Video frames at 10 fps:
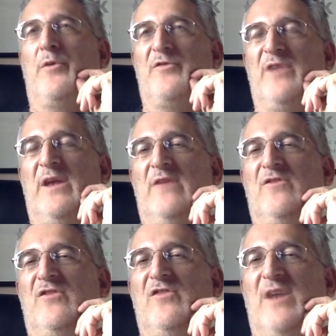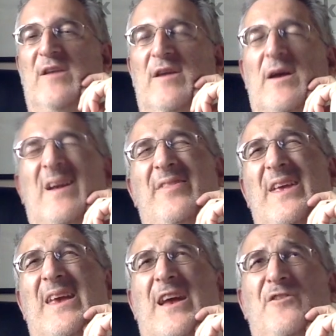Bosnia and Chechnya, and I
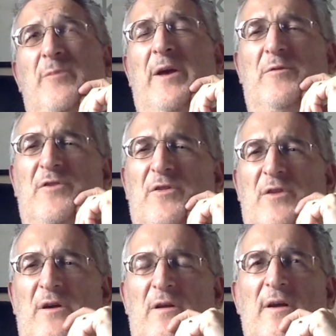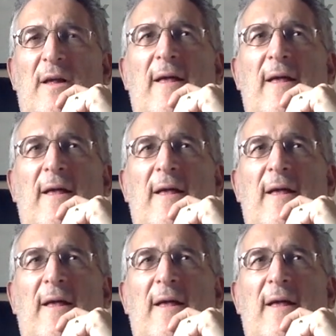think Kashmir was the third,